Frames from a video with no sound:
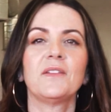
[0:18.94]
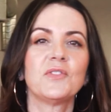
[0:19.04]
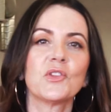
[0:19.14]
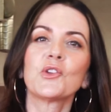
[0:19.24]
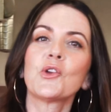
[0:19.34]
If
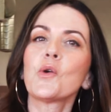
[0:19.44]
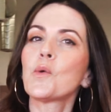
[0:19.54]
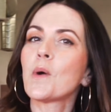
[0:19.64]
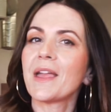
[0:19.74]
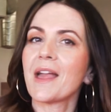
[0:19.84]
you don't know
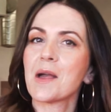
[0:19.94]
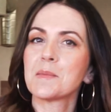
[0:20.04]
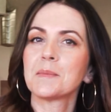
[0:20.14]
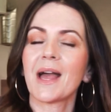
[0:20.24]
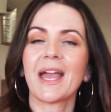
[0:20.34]
who I
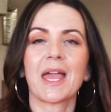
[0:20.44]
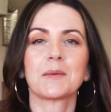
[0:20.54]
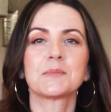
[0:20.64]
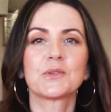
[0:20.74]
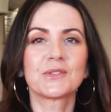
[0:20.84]

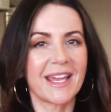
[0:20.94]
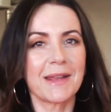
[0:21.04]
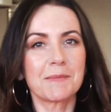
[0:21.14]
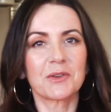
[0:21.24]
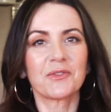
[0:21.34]
am
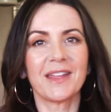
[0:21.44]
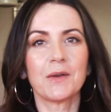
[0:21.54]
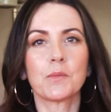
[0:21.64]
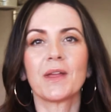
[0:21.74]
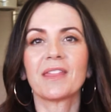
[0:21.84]
Susana Murphy
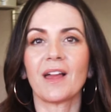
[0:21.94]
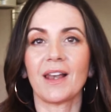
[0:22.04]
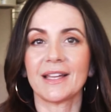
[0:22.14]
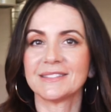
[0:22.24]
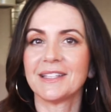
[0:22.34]
with
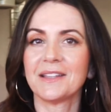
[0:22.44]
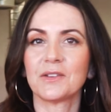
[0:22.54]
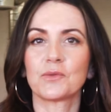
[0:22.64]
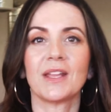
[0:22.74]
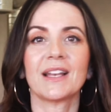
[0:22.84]
ALANTE
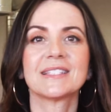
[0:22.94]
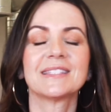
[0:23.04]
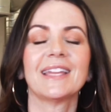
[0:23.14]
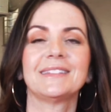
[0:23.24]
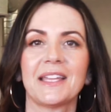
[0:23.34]
Real
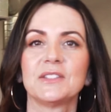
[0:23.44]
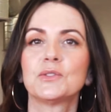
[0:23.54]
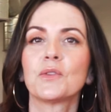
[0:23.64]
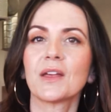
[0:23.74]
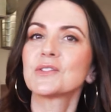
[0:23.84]
Estate. In
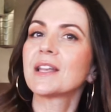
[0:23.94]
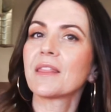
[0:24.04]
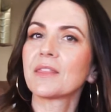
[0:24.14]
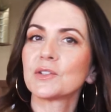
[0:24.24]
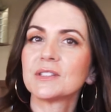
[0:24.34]

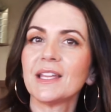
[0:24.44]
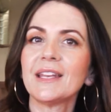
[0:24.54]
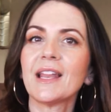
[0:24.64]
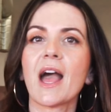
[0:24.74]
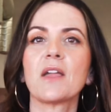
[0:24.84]

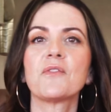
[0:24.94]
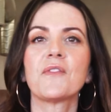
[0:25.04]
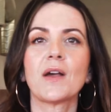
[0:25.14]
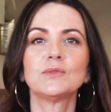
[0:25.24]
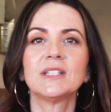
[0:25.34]
2013, I
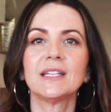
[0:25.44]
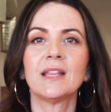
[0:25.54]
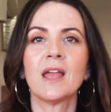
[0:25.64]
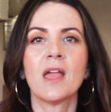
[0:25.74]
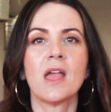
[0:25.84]
founded
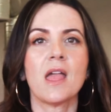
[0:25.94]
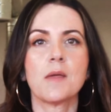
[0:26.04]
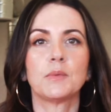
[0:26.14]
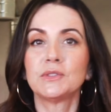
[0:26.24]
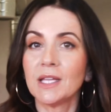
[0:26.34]

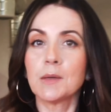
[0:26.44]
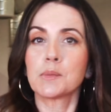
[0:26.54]
a boutique